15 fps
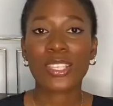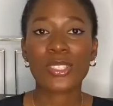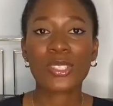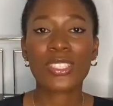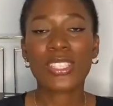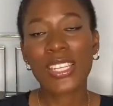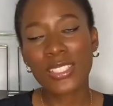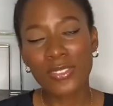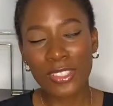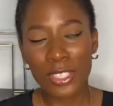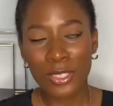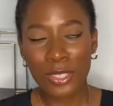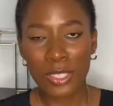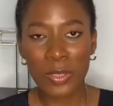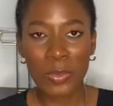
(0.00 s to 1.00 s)
So today's
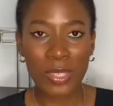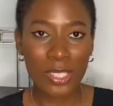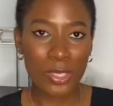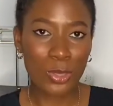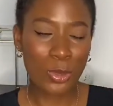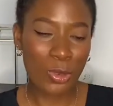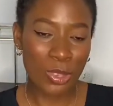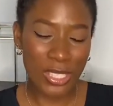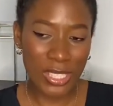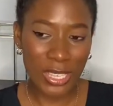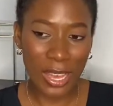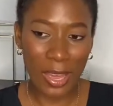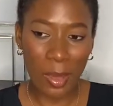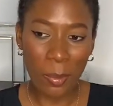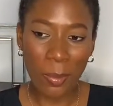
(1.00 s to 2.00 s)
video is going to be a story
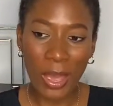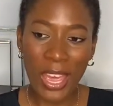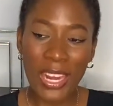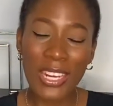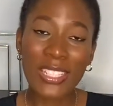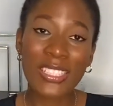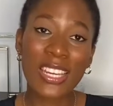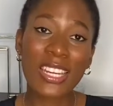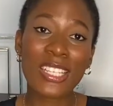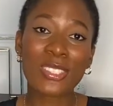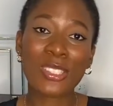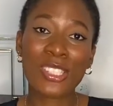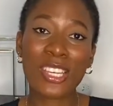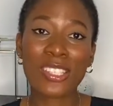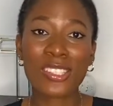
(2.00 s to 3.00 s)
time. And I decided
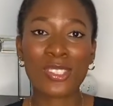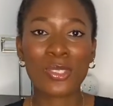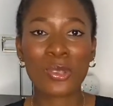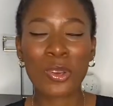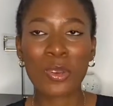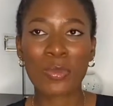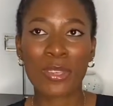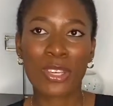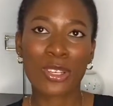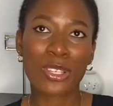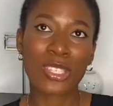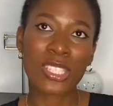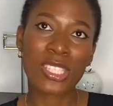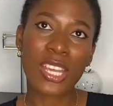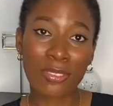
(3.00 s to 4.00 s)
to share this story
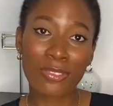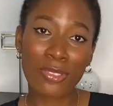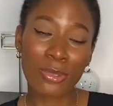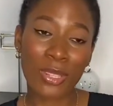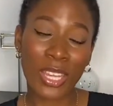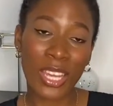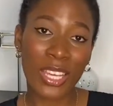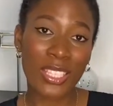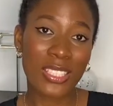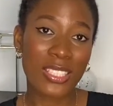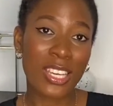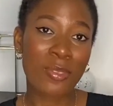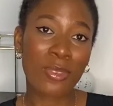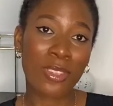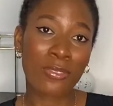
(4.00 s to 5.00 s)
because I feel like
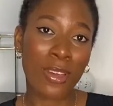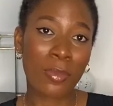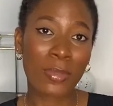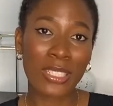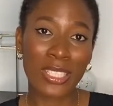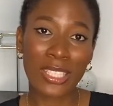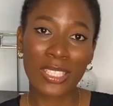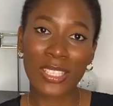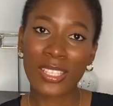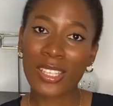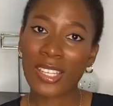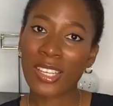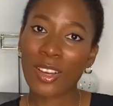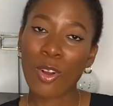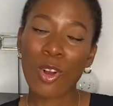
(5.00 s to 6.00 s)
staying with family
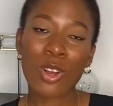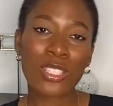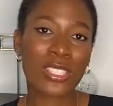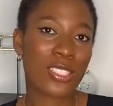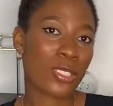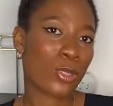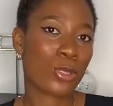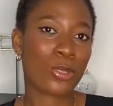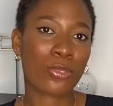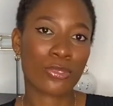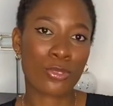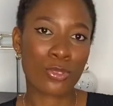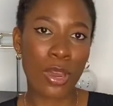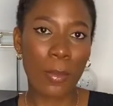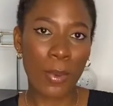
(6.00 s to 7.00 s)
causes a lot
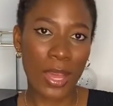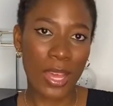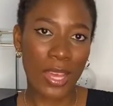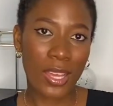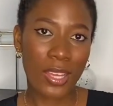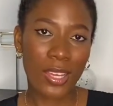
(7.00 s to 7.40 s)
of drama.